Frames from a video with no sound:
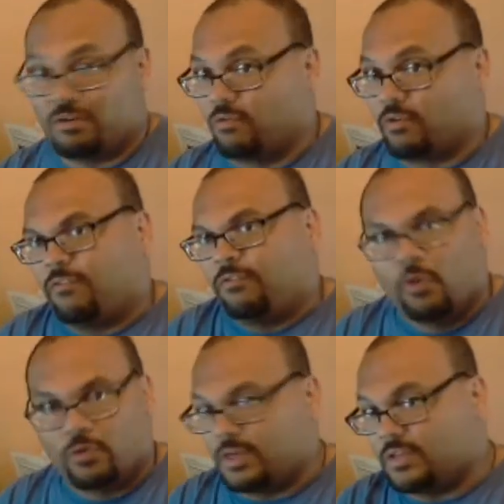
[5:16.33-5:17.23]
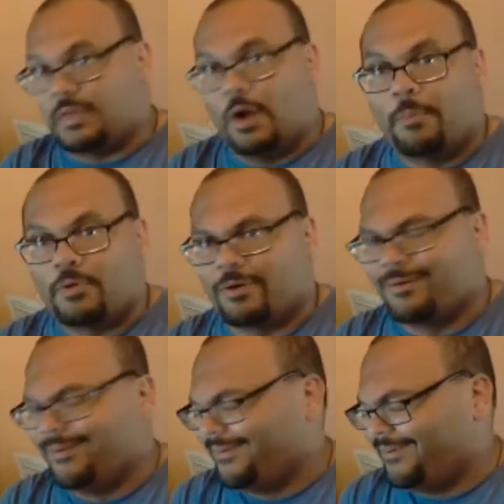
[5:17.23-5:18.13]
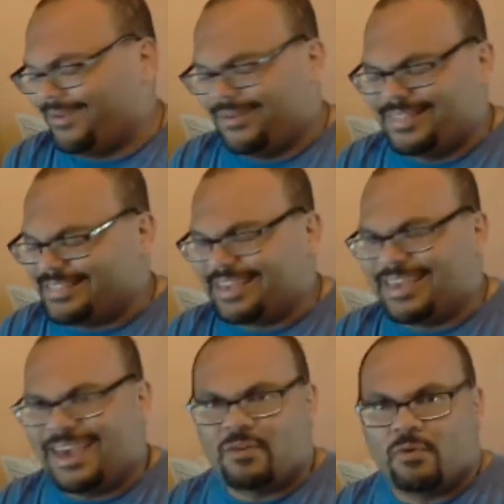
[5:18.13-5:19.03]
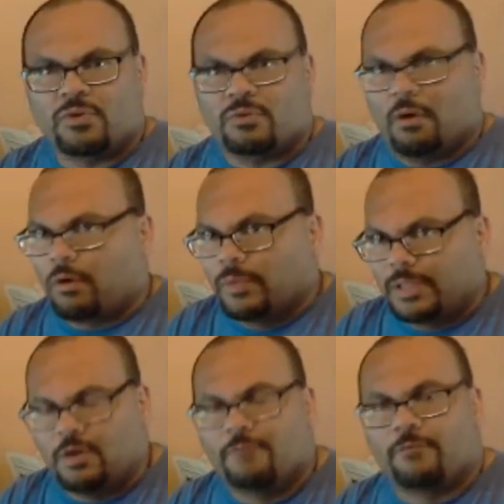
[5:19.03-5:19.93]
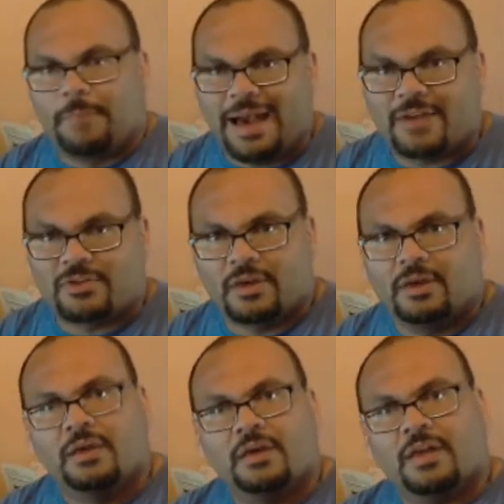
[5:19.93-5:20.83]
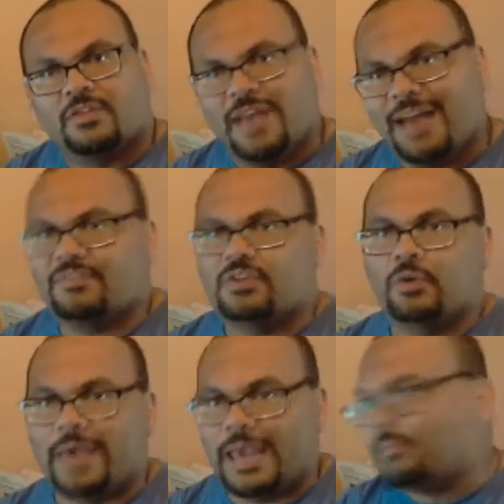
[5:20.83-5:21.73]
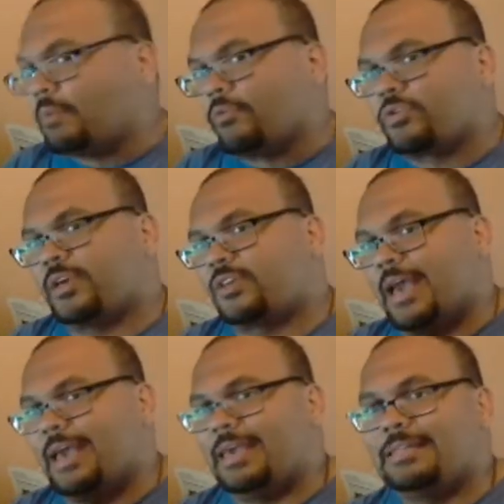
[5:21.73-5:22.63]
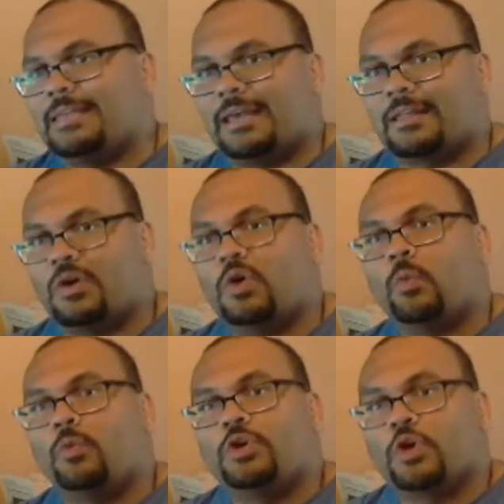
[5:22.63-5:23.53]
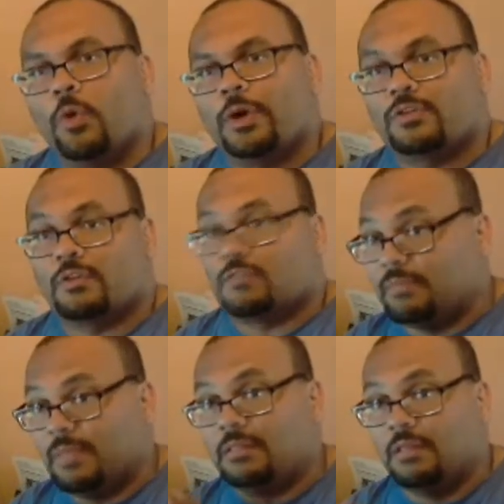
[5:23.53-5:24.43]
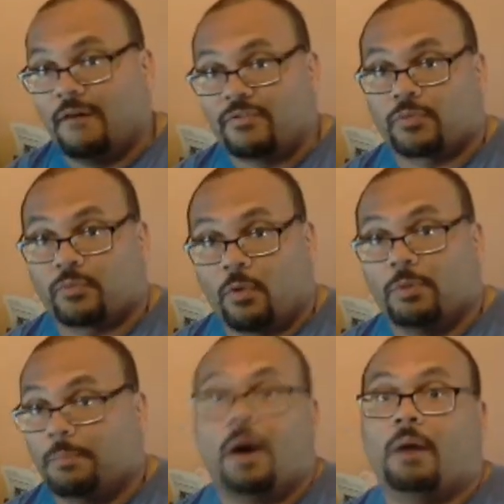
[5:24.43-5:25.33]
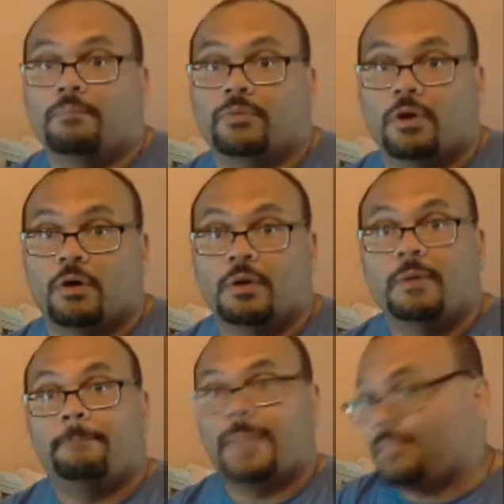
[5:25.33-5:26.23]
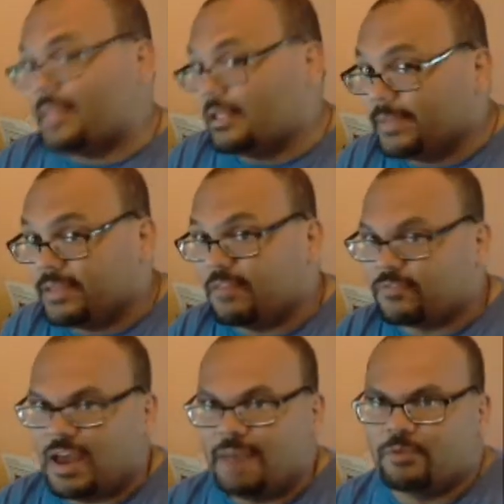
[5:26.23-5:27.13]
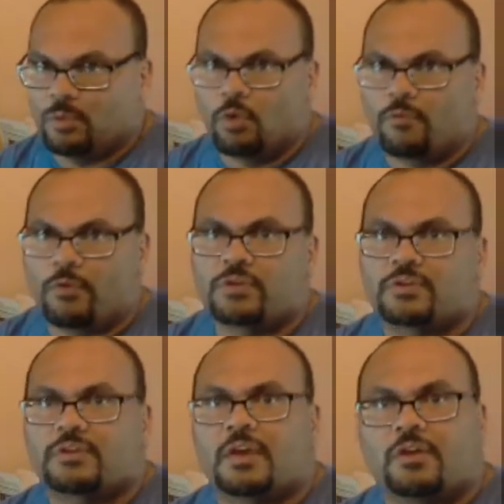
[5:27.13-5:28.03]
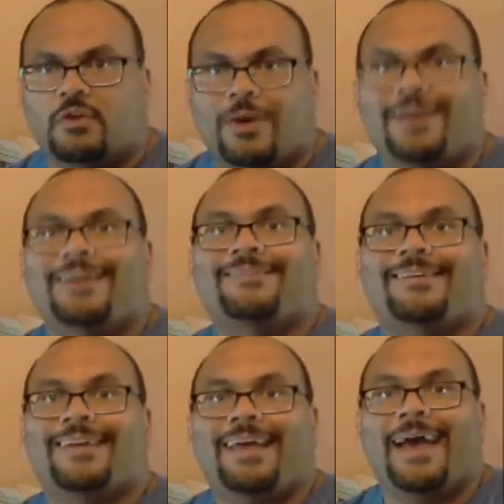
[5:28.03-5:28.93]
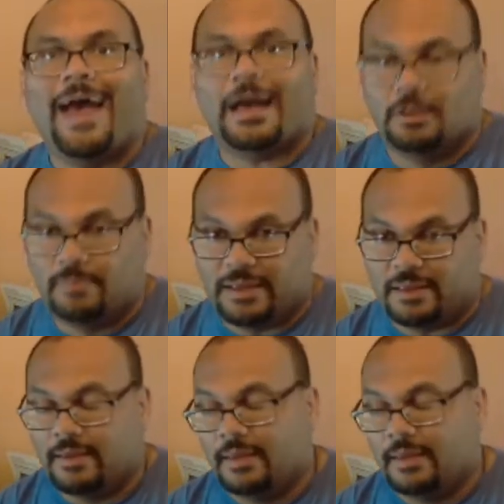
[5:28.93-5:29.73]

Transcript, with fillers: Of course, Florida is the opener, and the Gators aren't really known for passing. It's not until game number six at Indiana when you go against a team that loves to throw the ball. So maybe that'll be enough time for the Wolverines secondary to get acclimated.